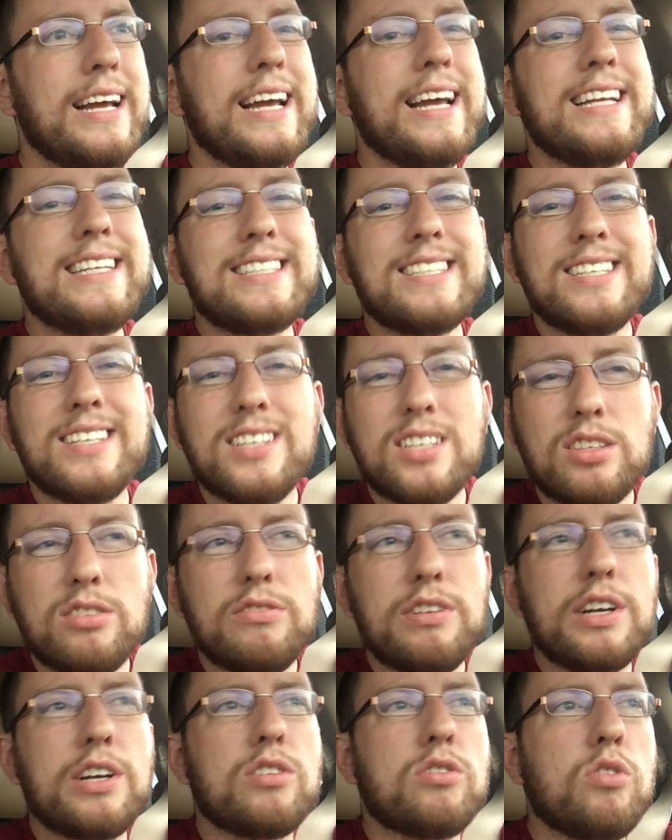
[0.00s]
hits this
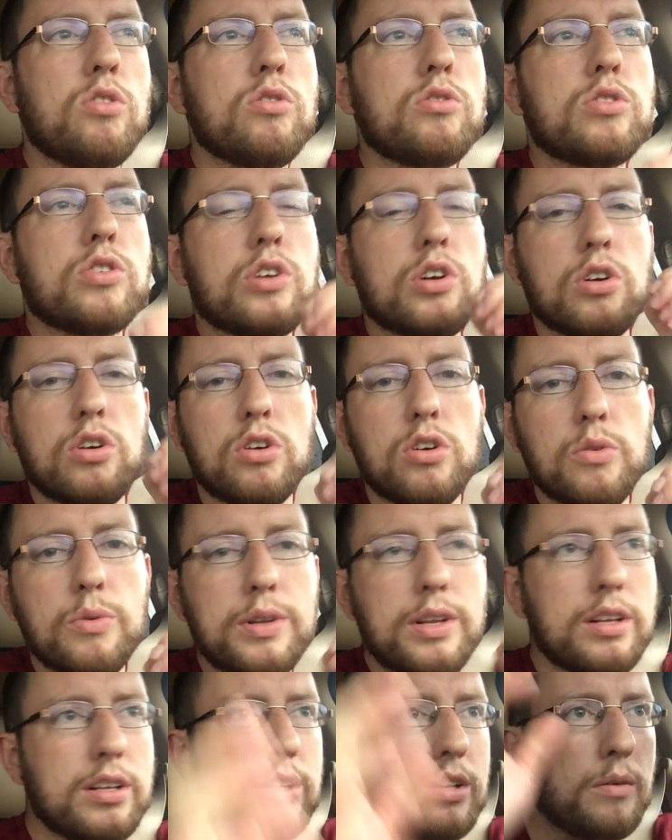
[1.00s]
three year old girl
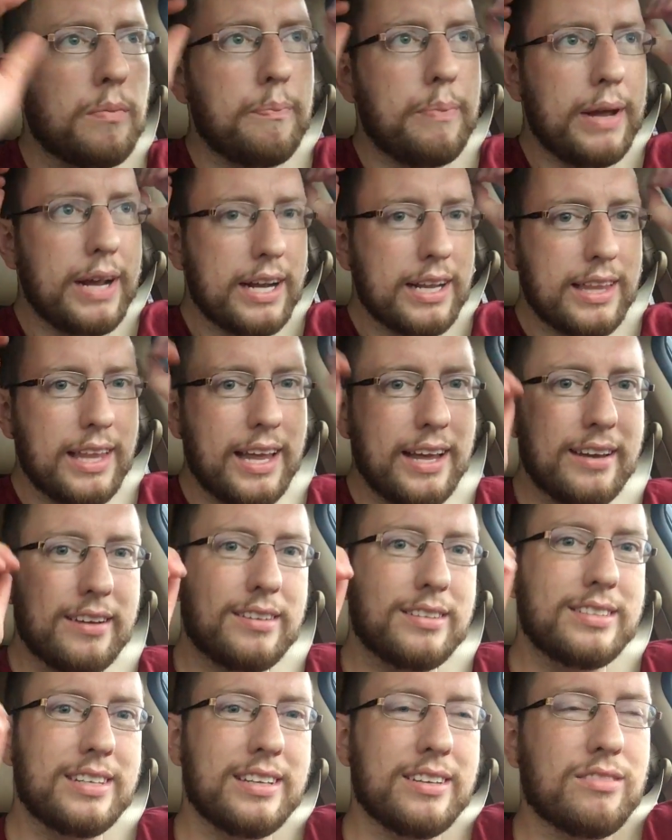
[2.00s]
with the little
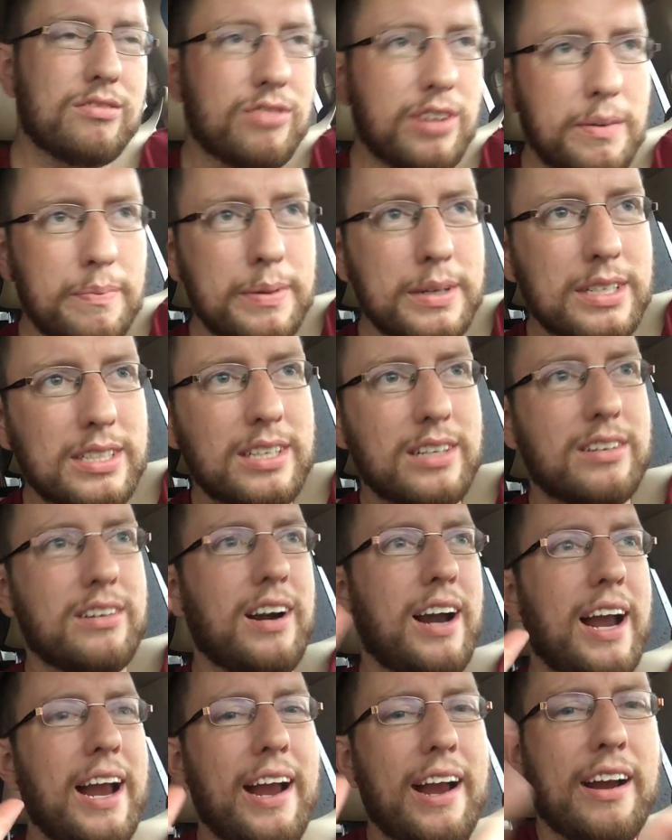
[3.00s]
pigtails and the ribbons in her
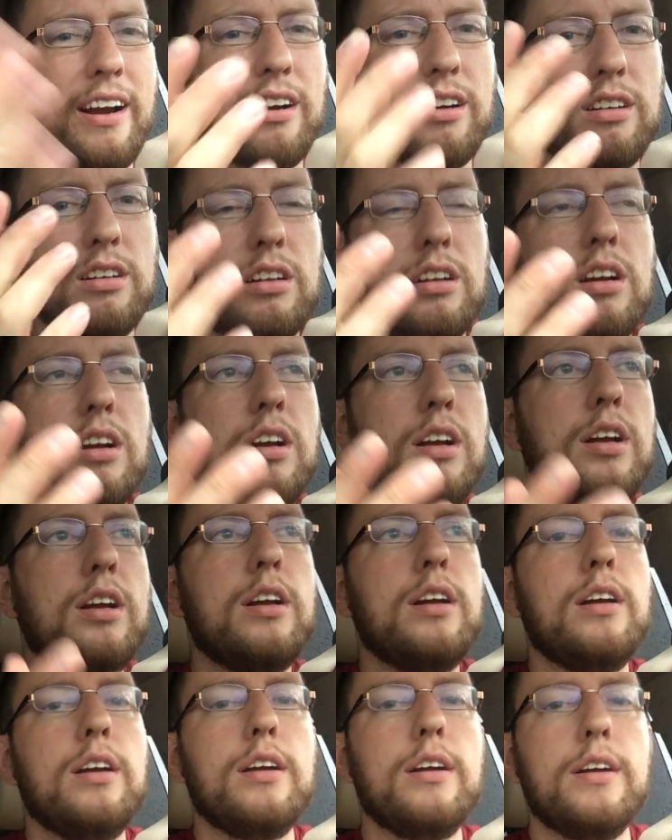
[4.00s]
hair,
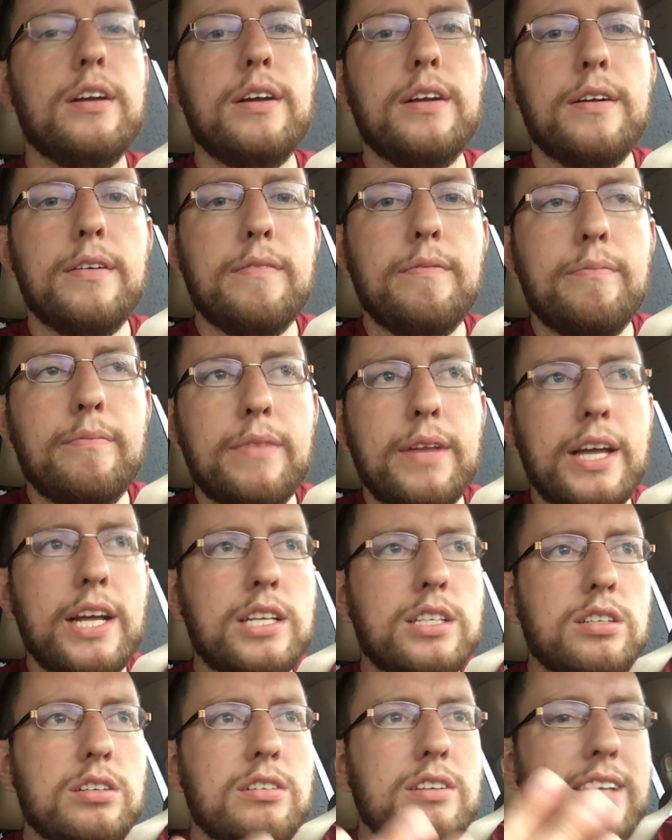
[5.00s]

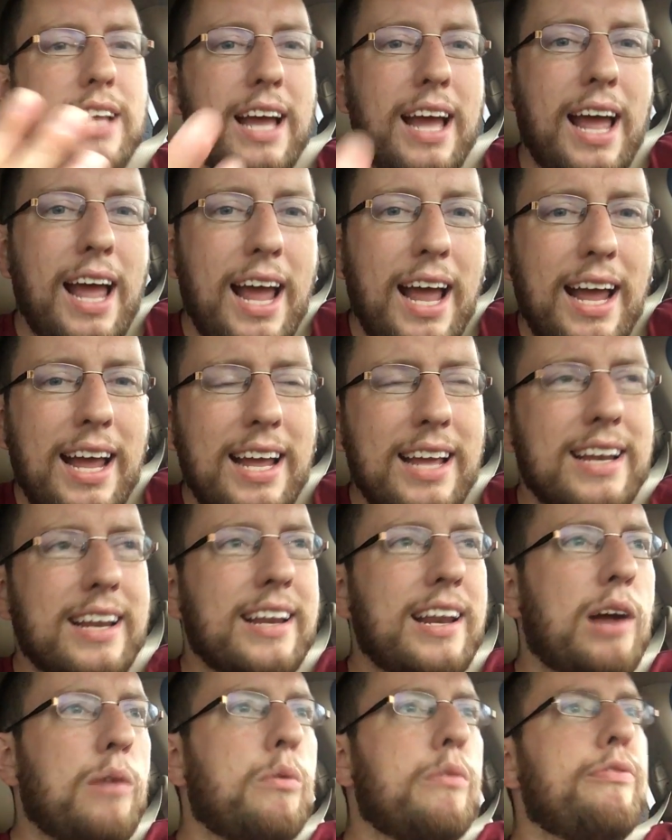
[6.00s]
hits her in the head,
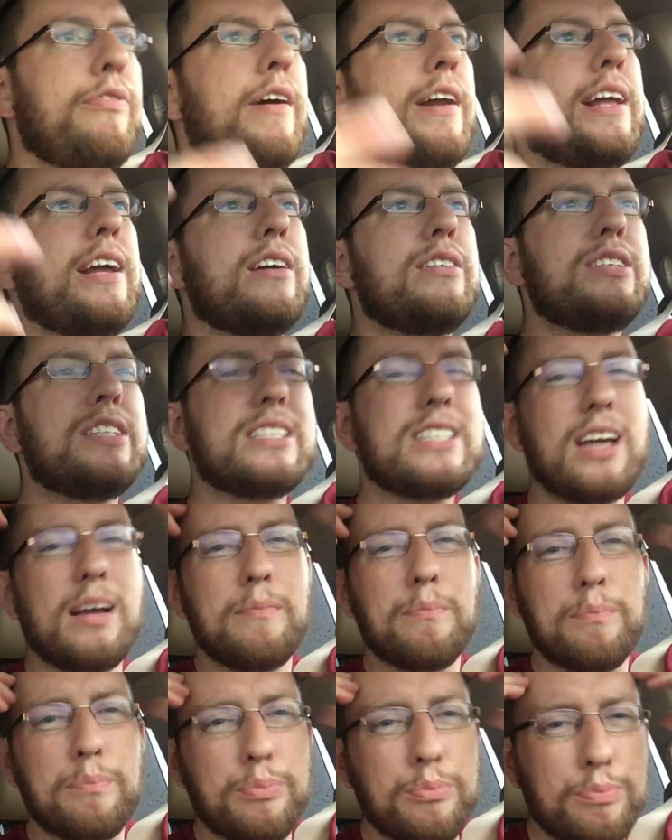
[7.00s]
and now we're finding out she's got
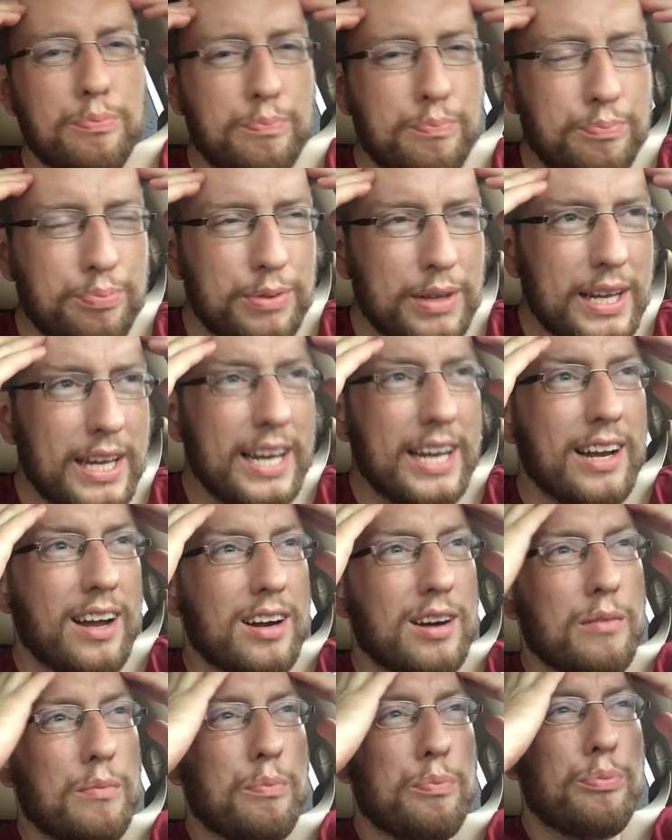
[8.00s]
bleeding on
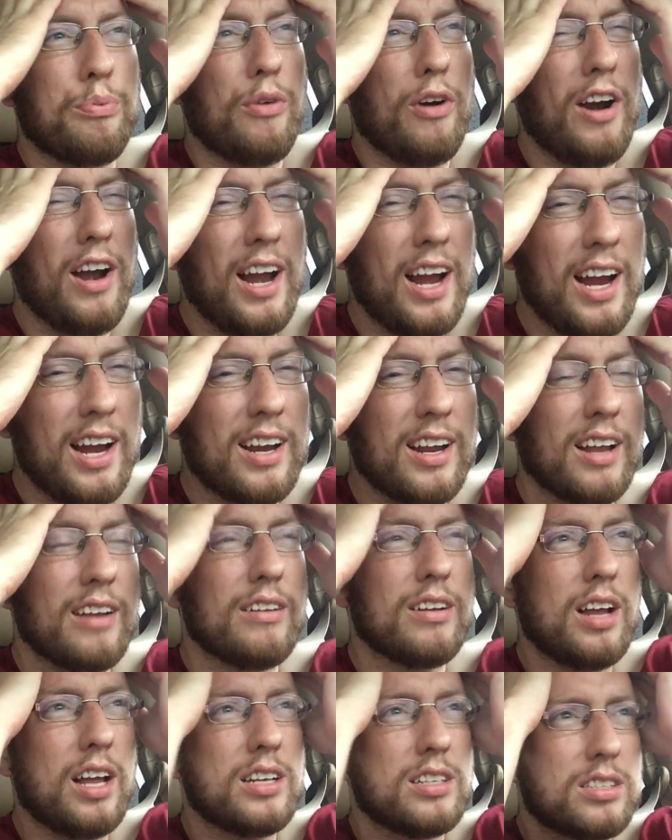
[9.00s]
her brain
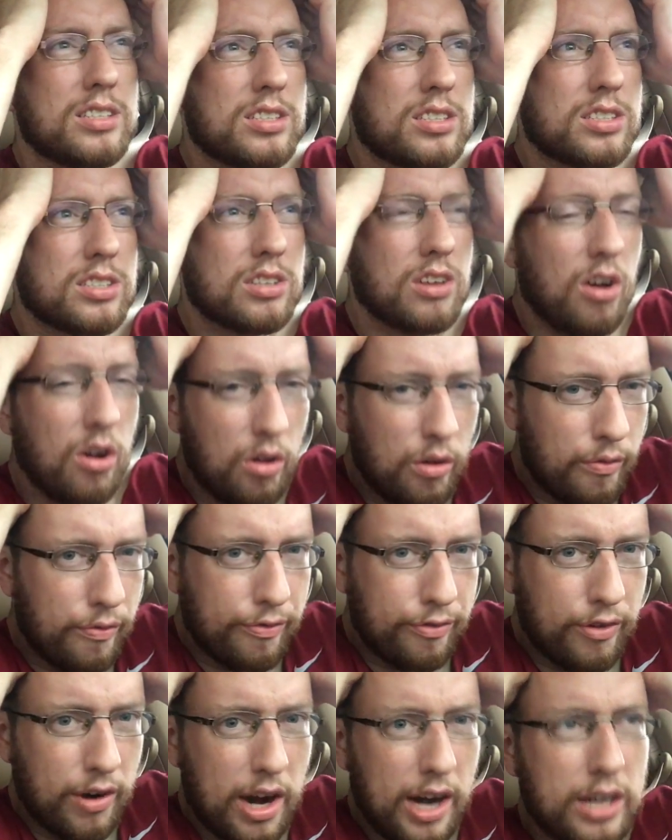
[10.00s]
and, and skull
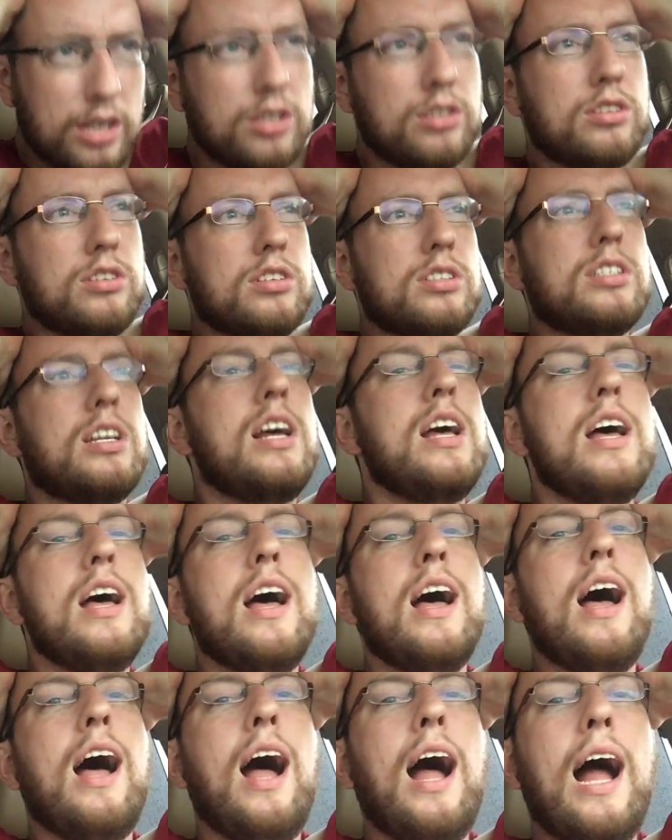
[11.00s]
fractures.
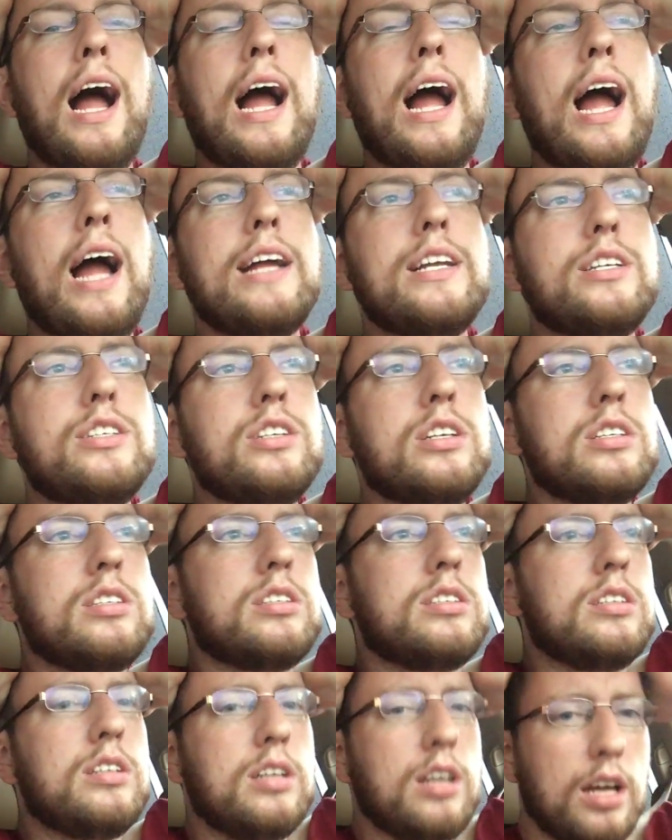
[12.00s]
I, I just,
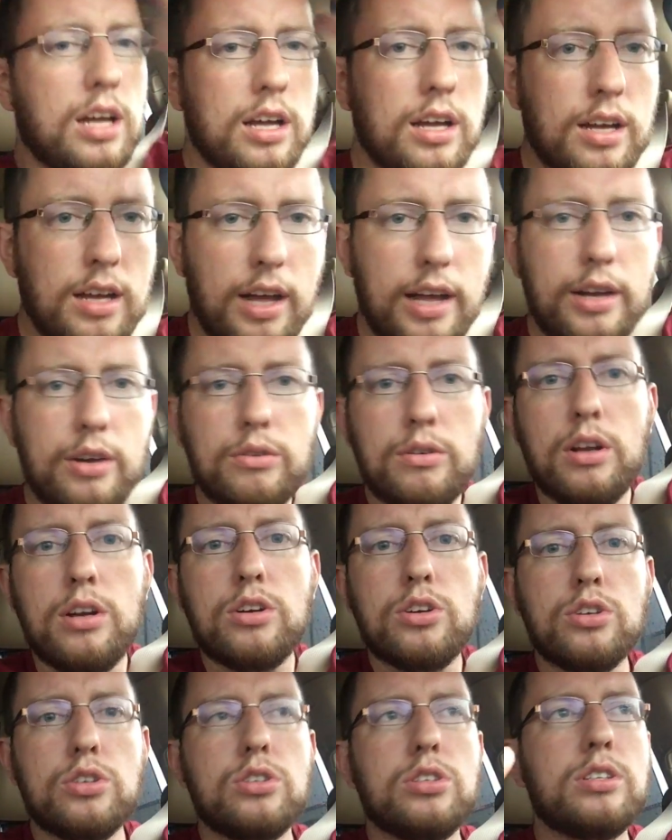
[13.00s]
I don't
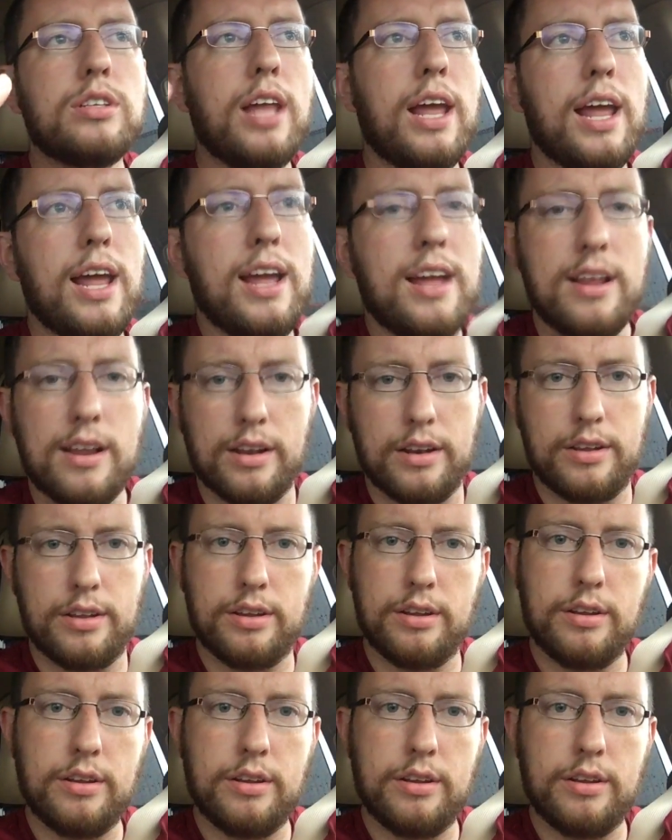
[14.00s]
understand.